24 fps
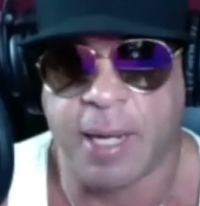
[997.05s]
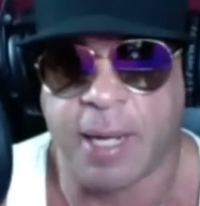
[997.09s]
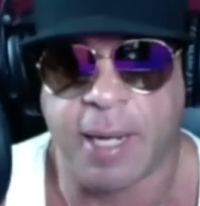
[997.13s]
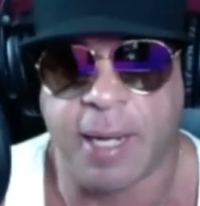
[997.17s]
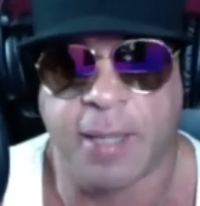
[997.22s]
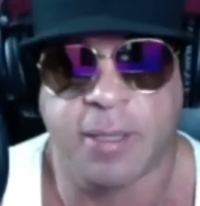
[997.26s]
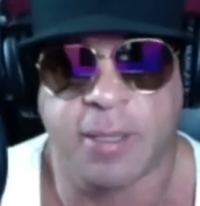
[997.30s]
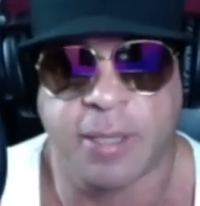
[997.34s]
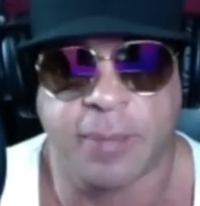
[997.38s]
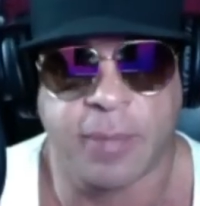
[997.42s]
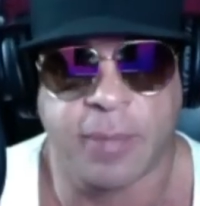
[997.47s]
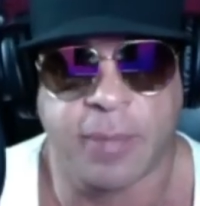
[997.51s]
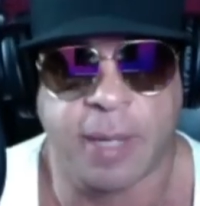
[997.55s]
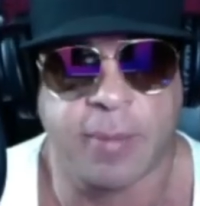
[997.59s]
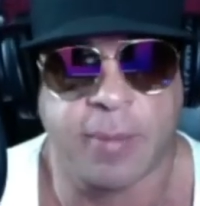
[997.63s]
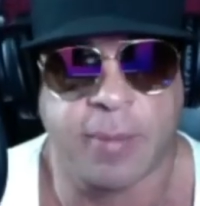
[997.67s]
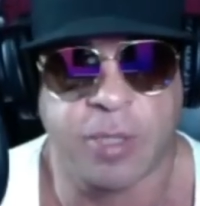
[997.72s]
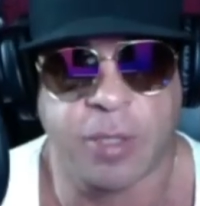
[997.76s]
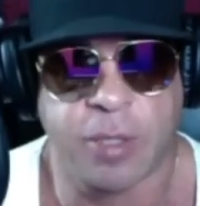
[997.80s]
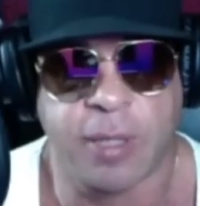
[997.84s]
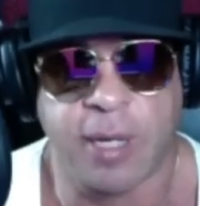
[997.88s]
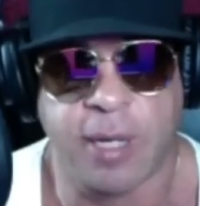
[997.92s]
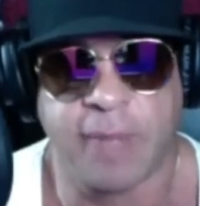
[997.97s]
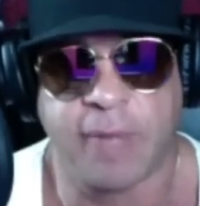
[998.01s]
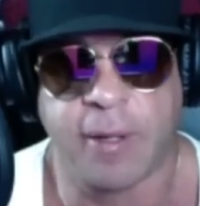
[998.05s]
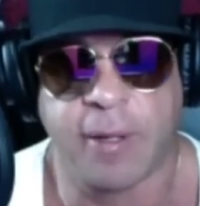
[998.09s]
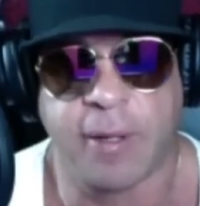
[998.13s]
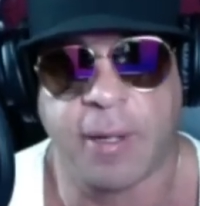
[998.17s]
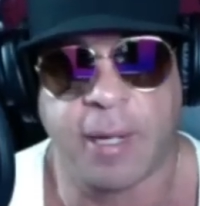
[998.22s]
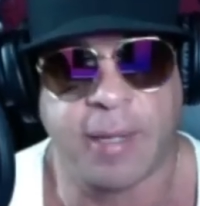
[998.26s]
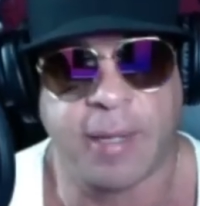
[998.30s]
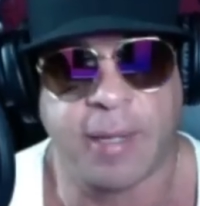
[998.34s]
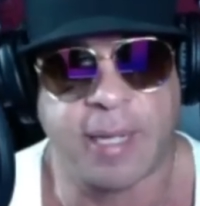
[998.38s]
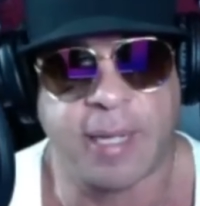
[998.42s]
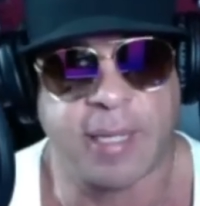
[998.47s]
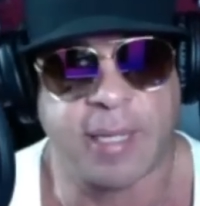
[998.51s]
And then sometimes you could even,
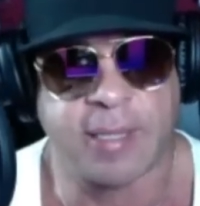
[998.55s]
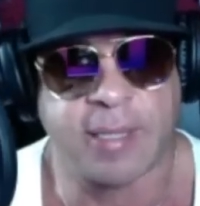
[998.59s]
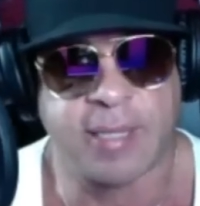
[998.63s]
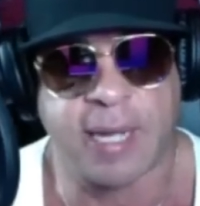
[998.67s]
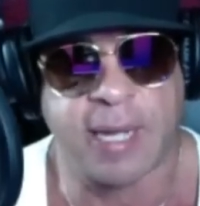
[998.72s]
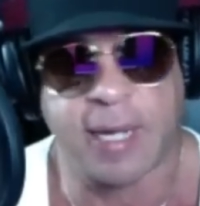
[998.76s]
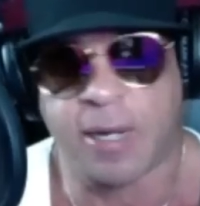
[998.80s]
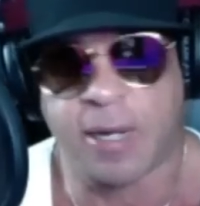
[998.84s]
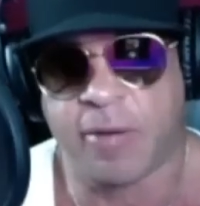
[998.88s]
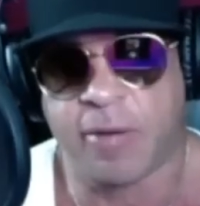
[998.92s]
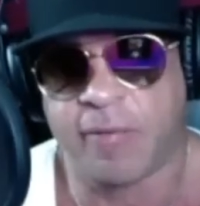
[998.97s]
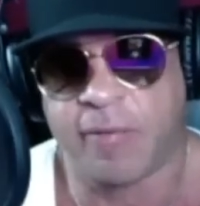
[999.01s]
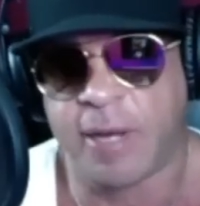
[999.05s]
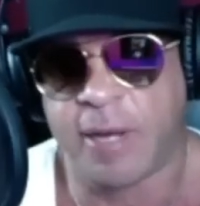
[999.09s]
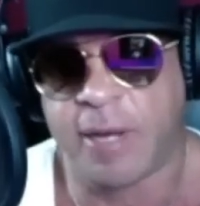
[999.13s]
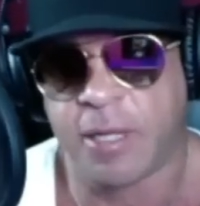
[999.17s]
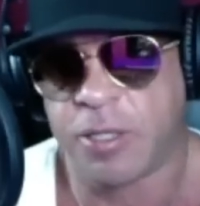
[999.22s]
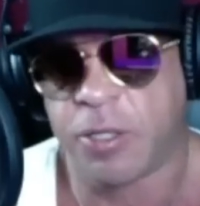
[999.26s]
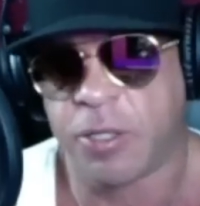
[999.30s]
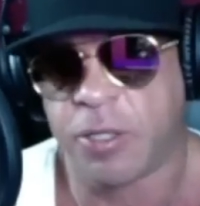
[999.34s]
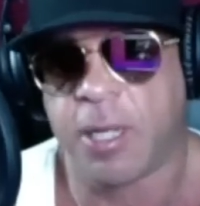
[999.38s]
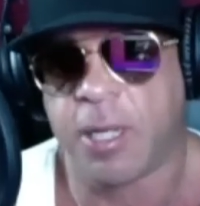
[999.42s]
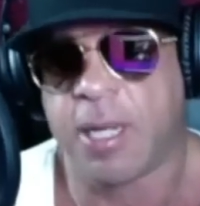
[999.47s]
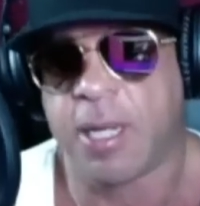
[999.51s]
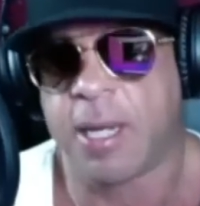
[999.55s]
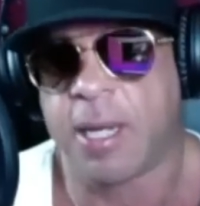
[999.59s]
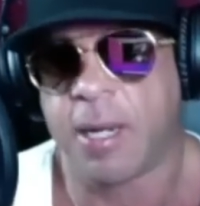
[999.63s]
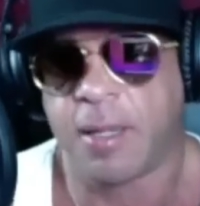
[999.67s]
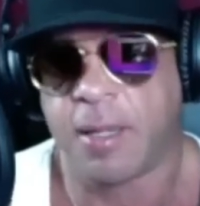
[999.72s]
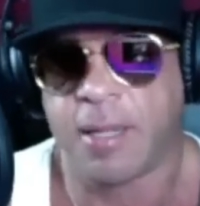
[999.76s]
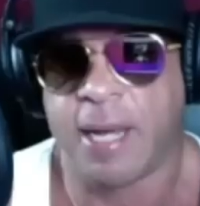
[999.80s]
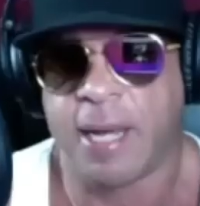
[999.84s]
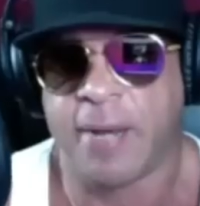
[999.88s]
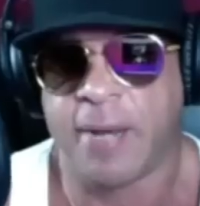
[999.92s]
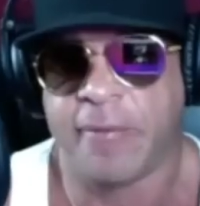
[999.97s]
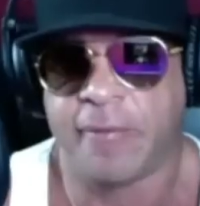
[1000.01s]
I think the second offense, you could get a
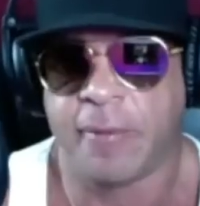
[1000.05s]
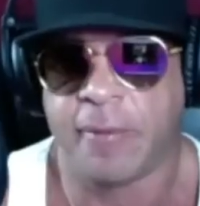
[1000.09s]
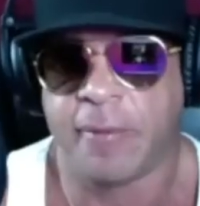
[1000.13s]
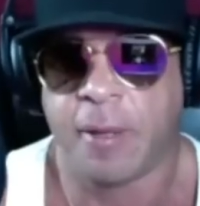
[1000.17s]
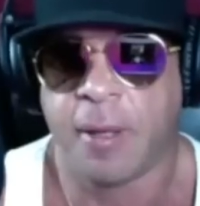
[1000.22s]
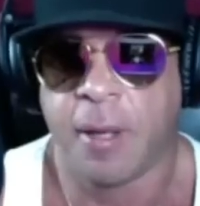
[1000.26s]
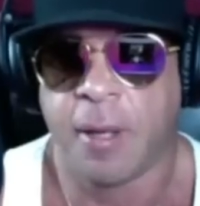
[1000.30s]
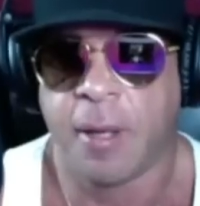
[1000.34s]
life